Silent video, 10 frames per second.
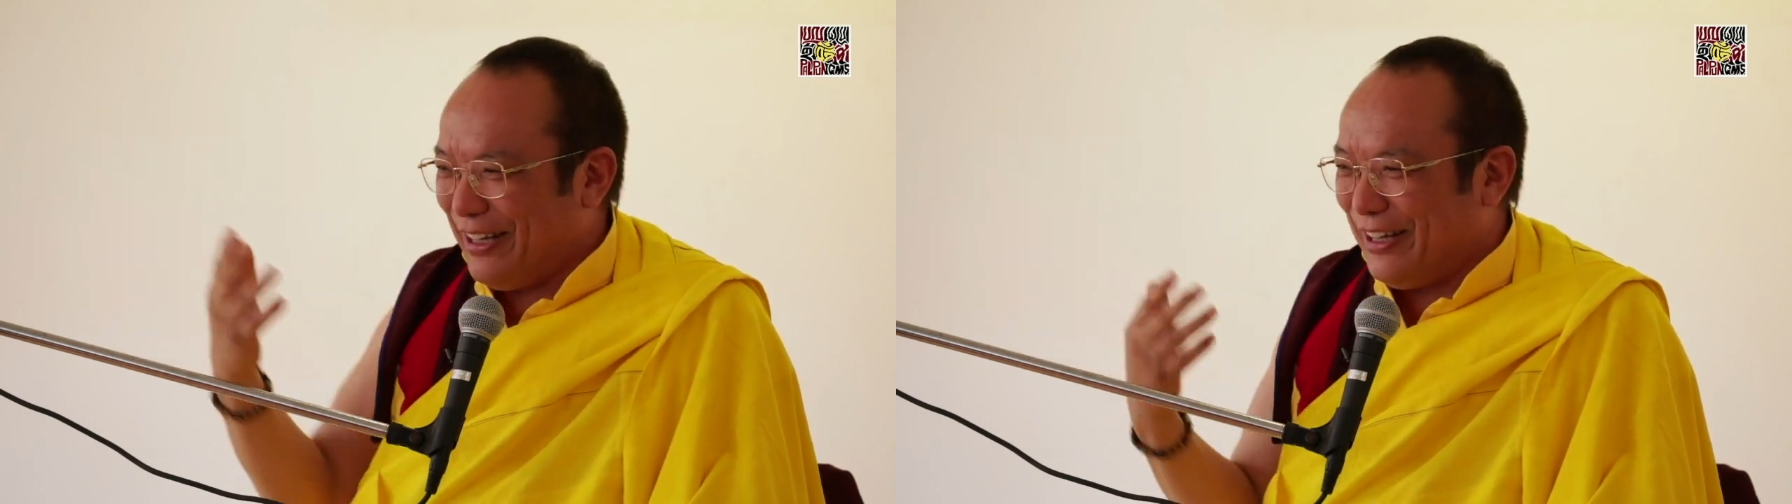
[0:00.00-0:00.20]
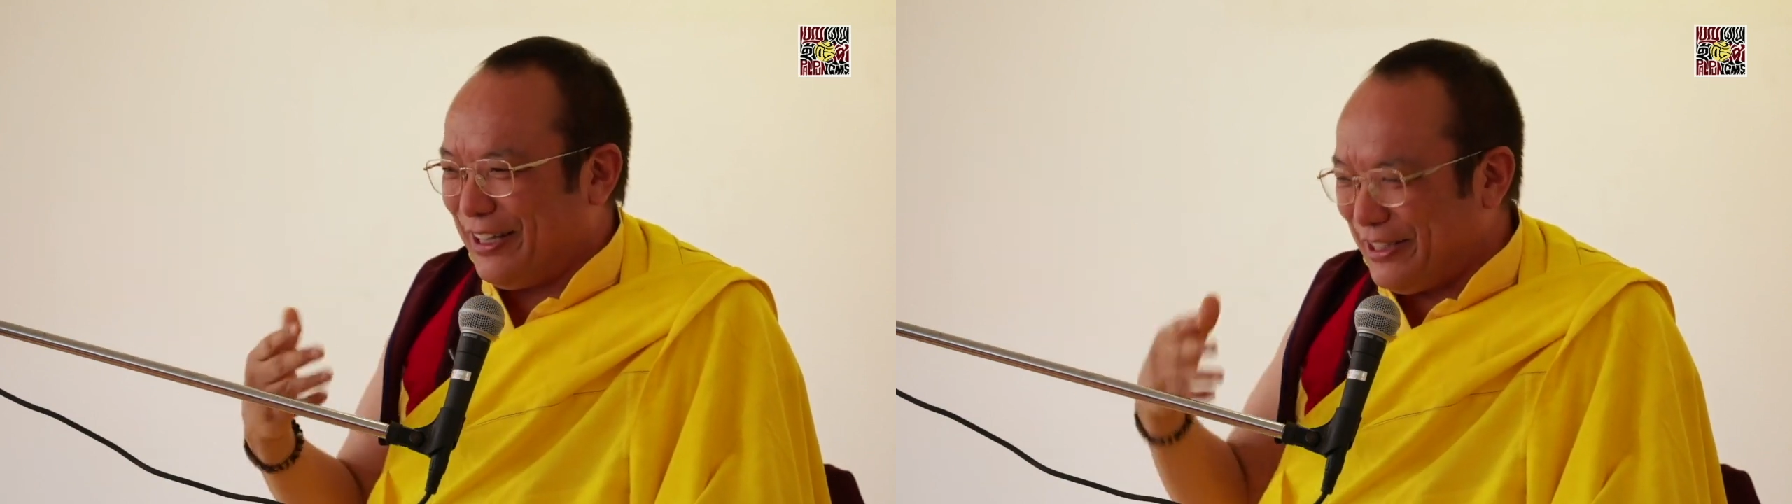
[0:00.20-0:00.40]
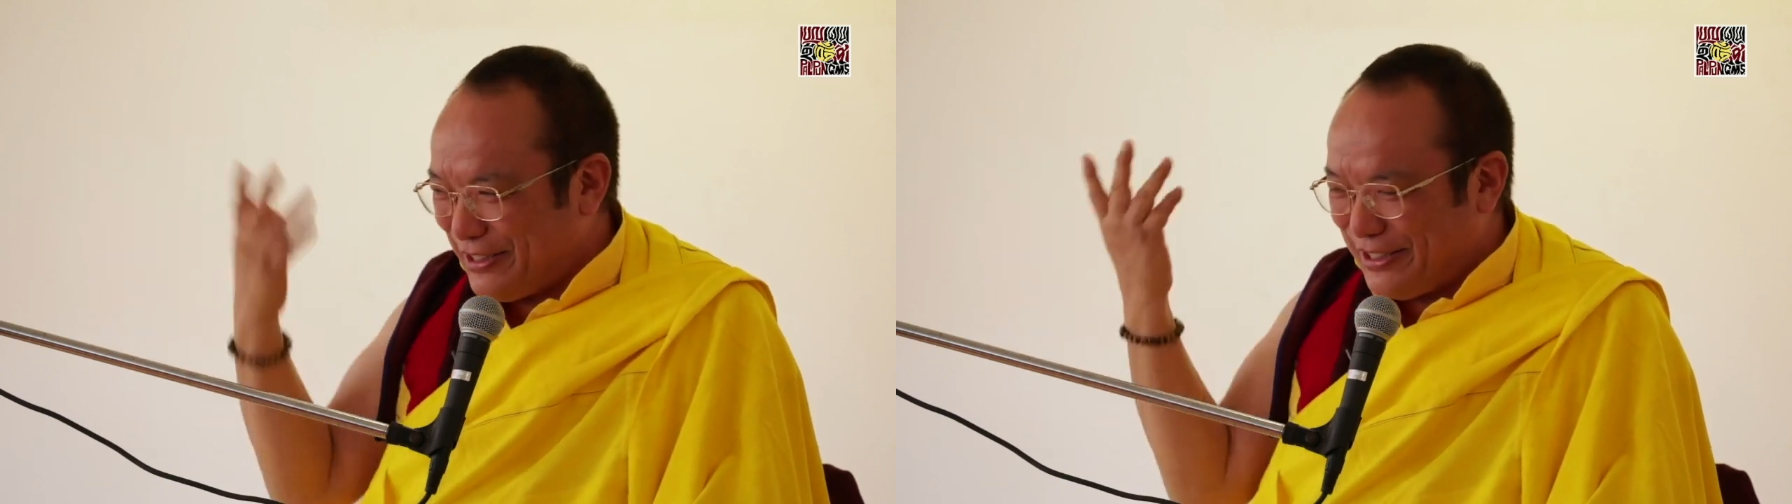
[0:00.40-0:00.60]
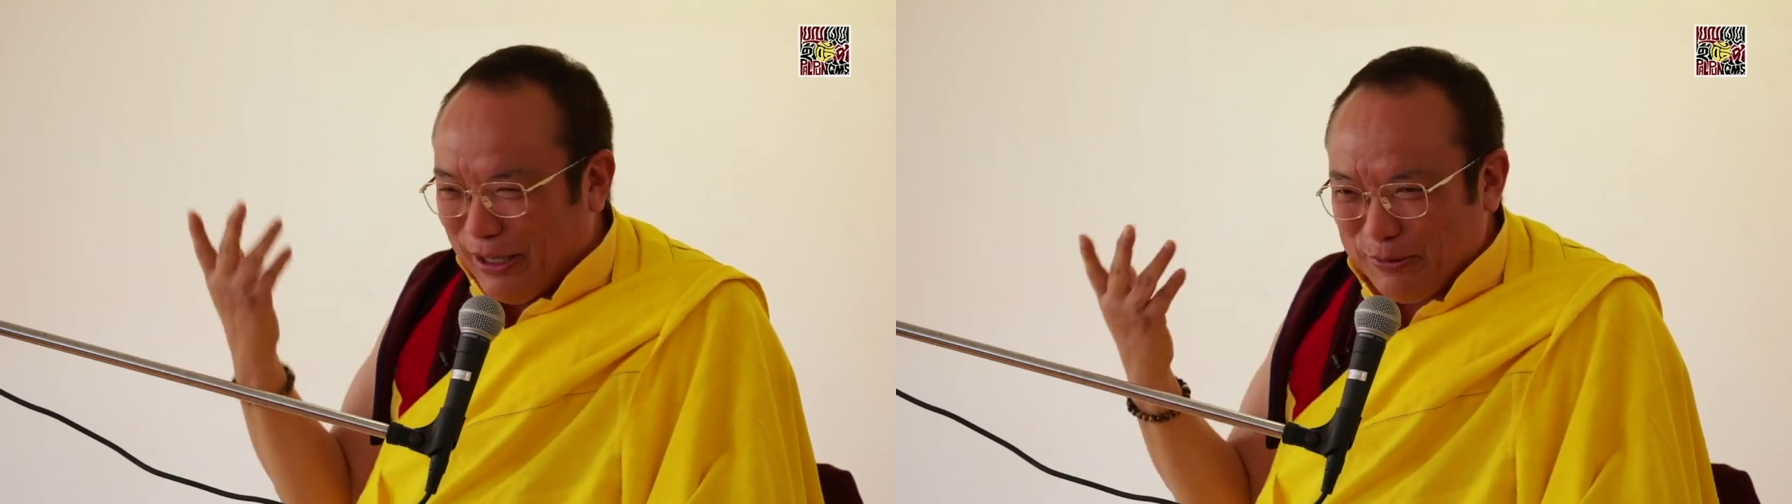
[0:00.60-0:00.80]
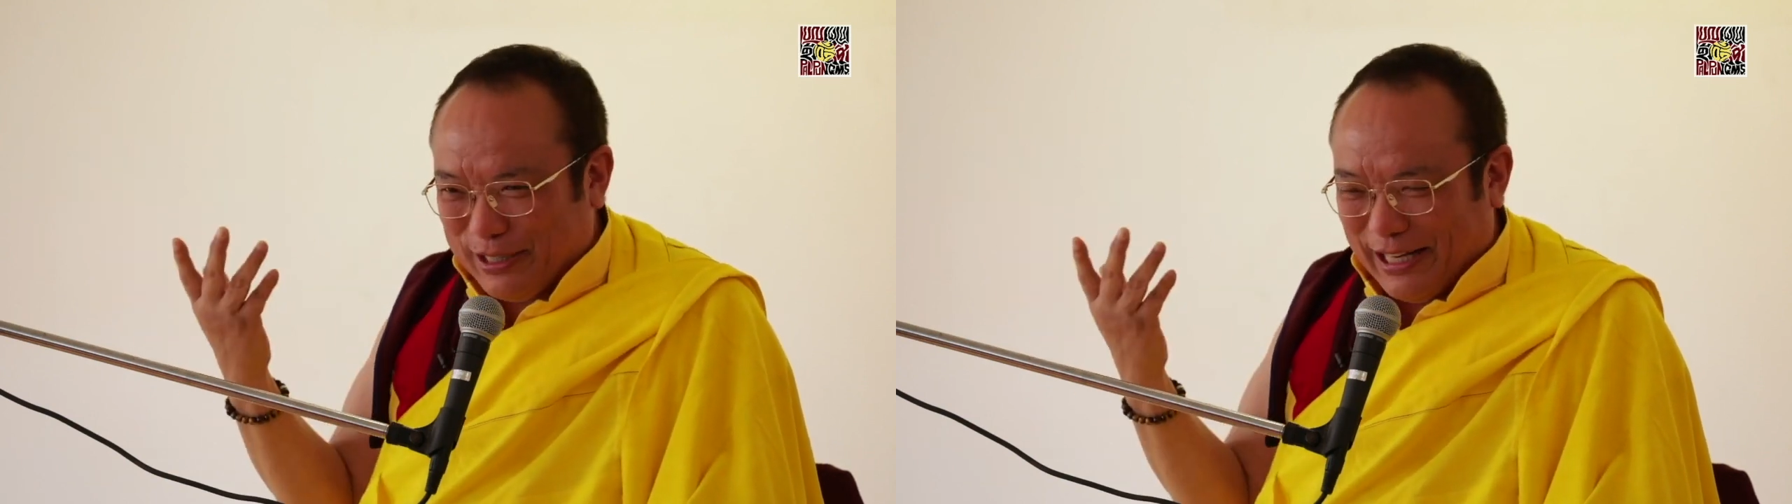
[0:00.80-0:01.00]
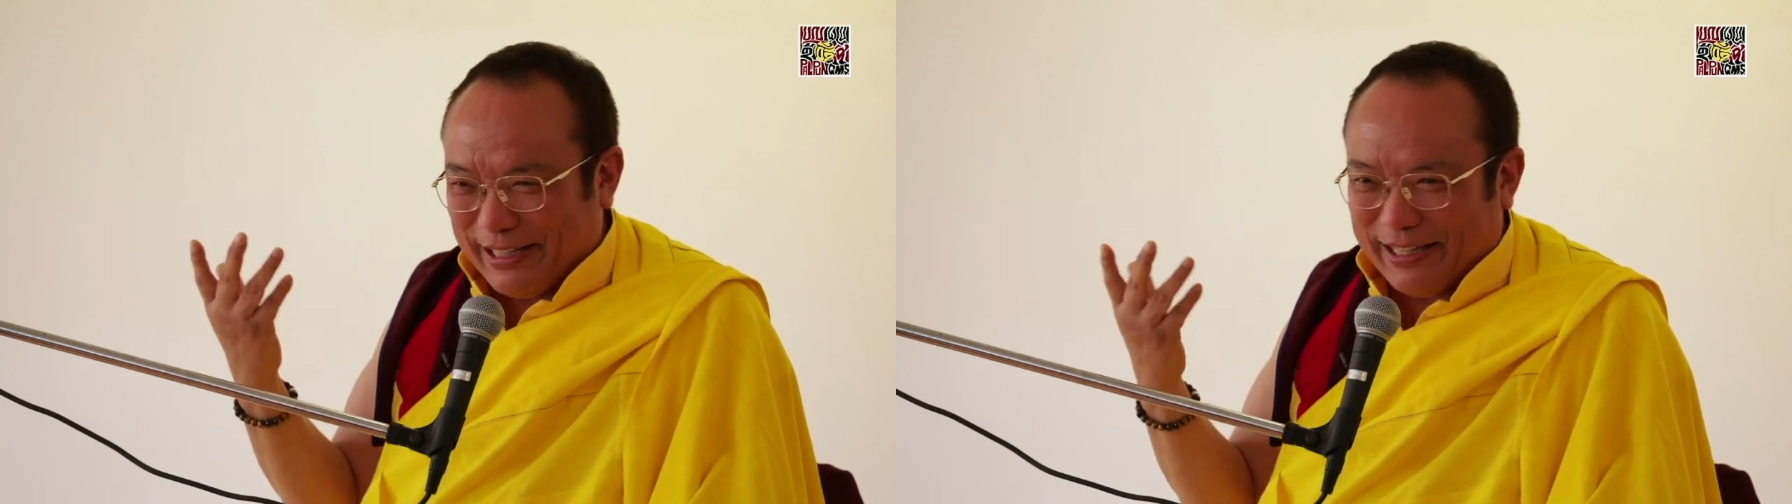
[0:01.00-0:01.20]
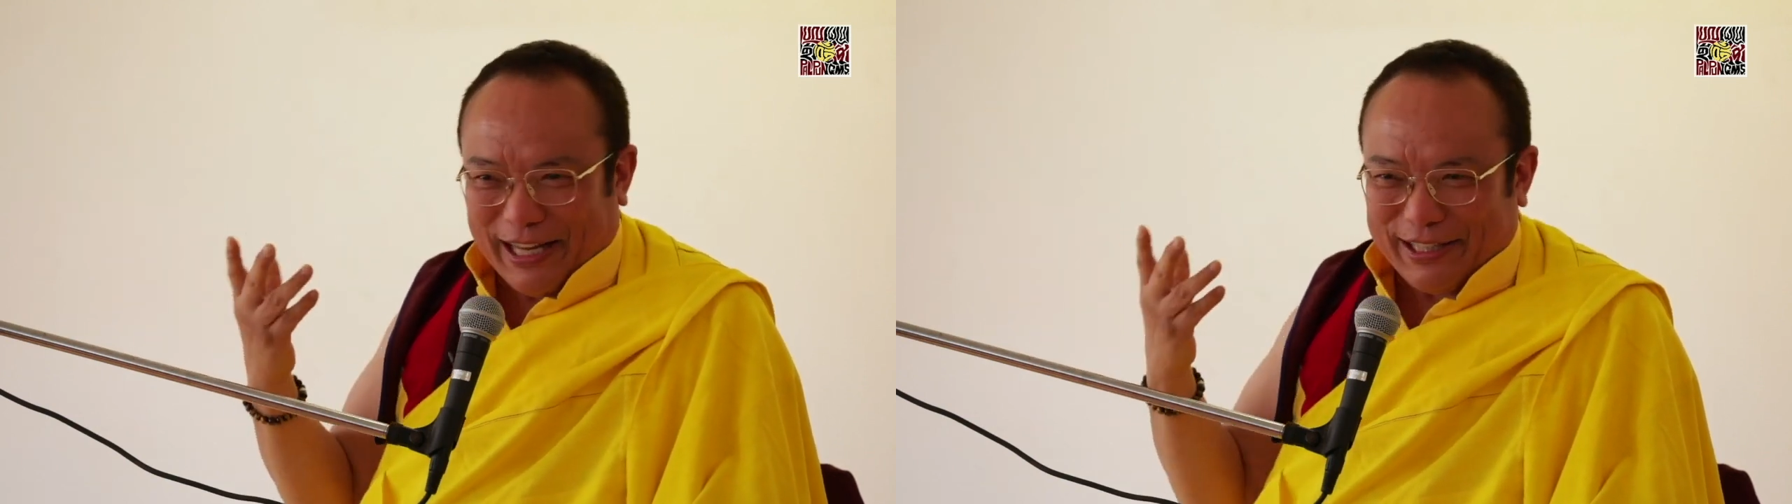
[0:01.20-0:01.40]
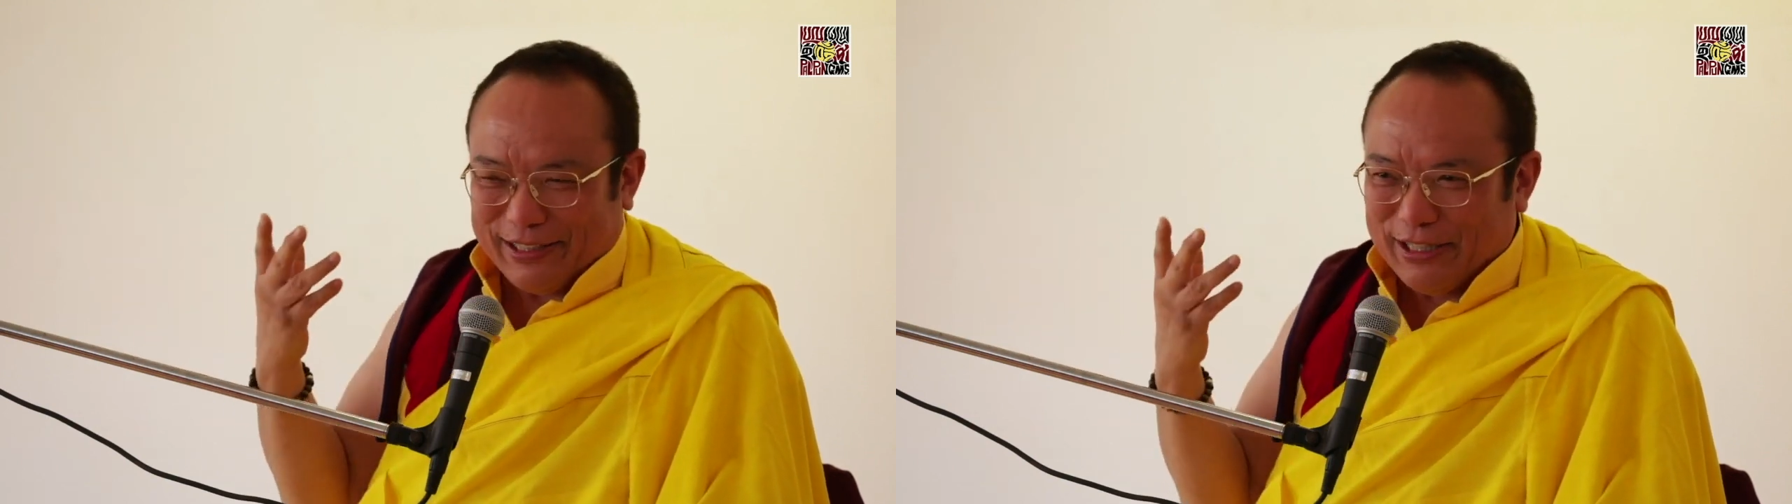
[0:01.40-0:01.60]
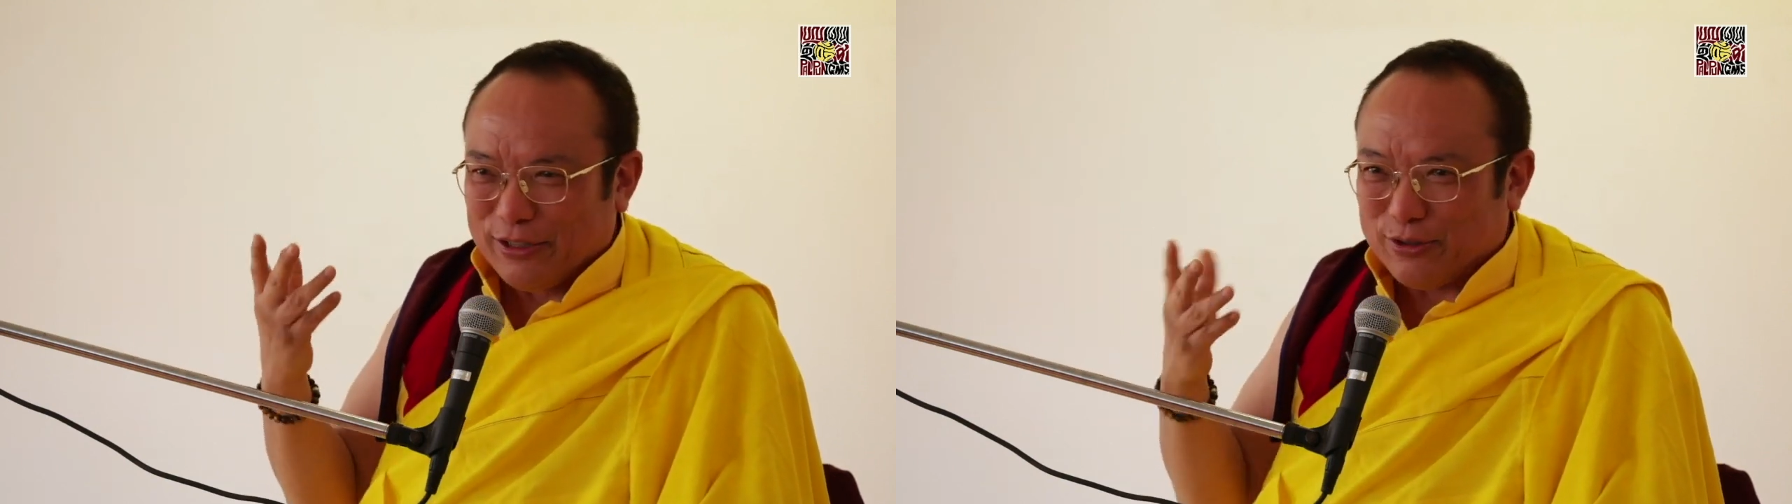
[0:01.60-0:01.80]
It sounds like that.